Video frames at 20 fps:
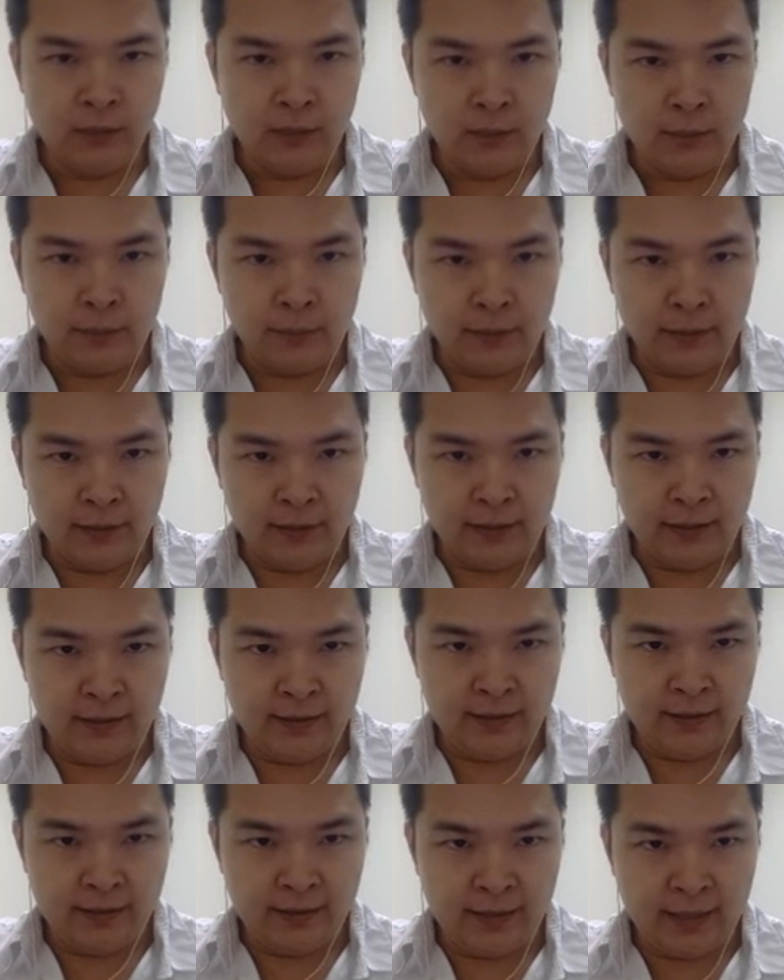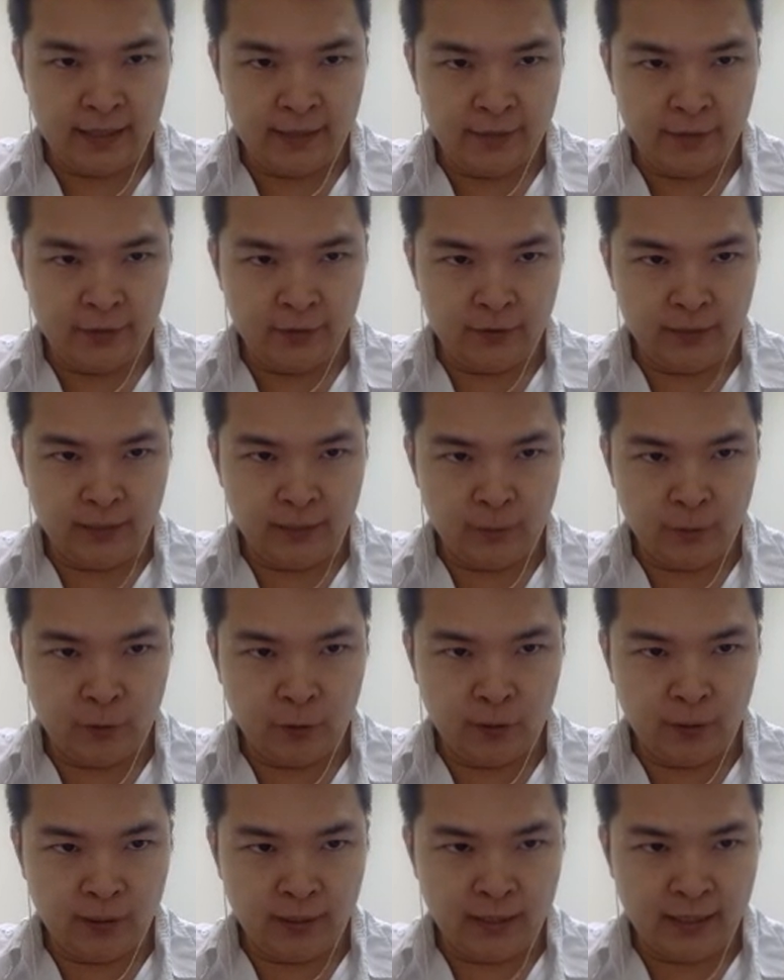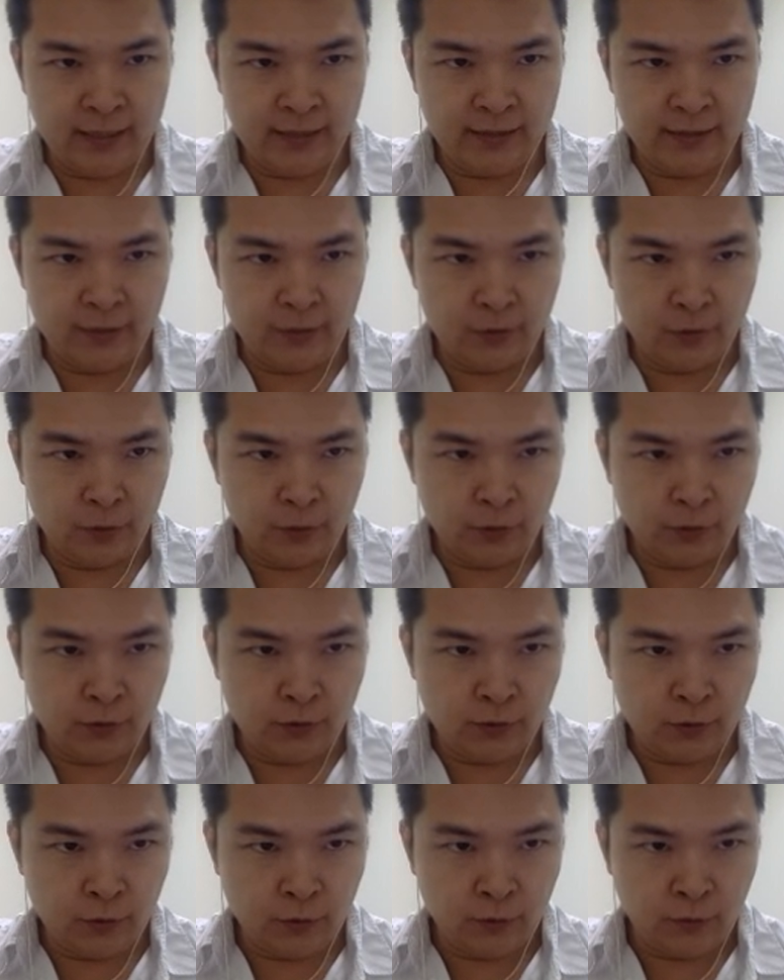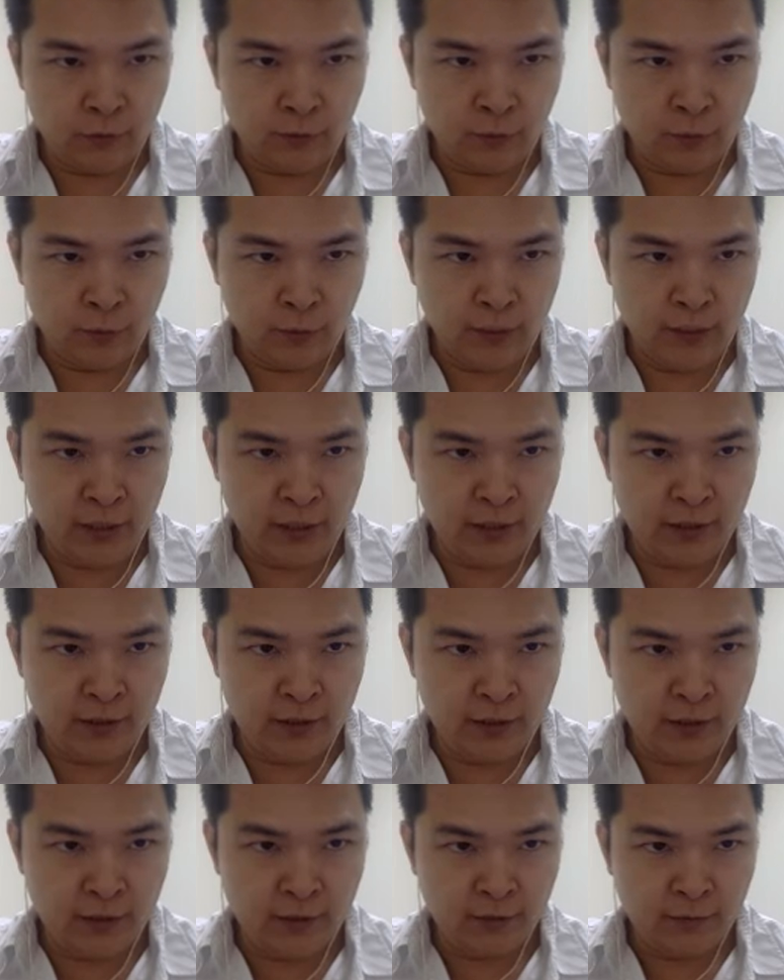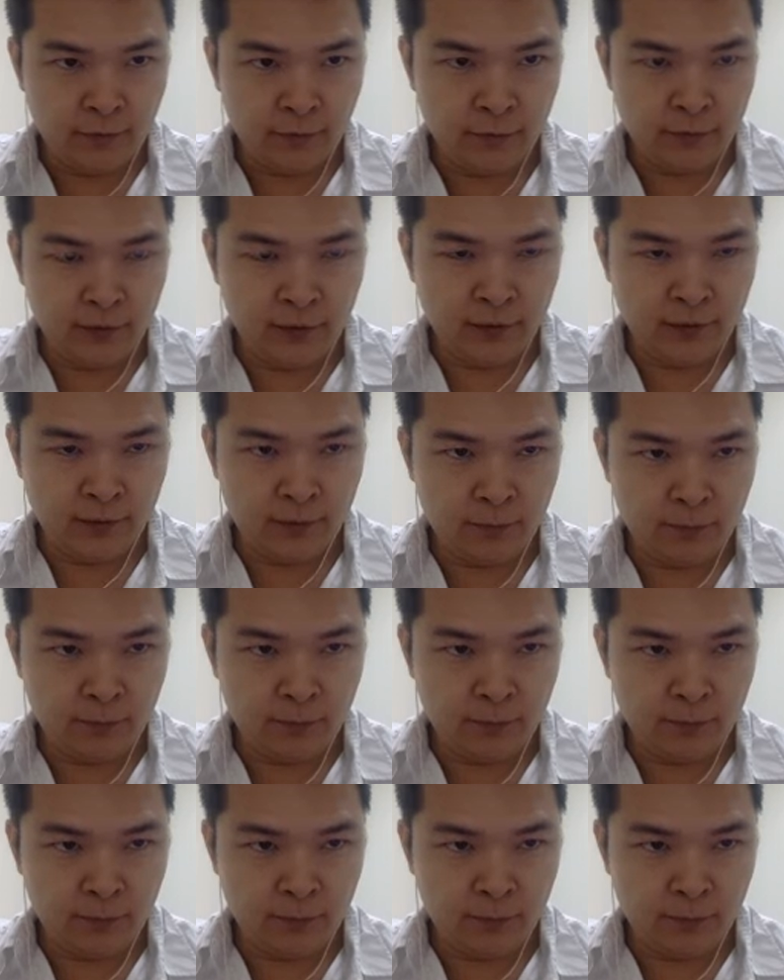but it's a level that more or less it goes from here, from this